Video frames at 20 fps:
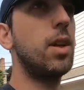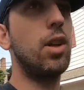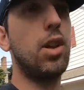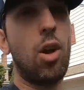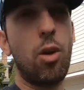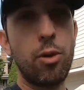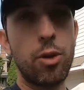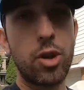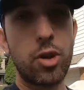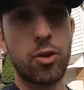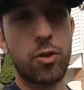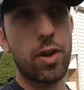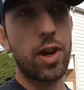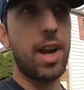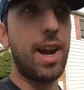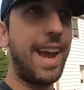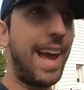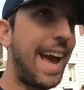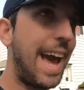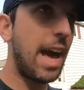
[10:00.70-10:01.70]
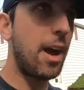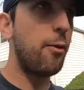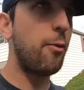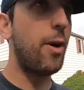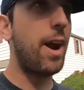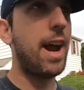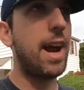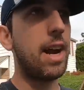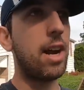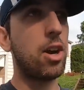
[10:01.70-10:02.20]
Clothes tree, hat
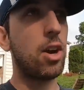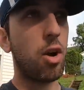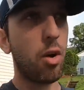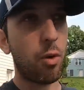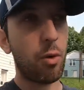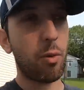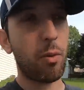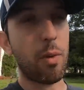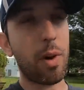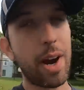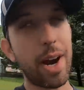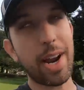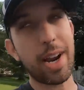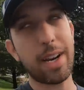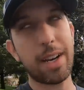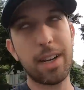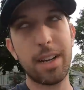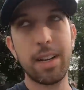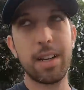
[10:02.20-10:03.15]
rack, coat rack.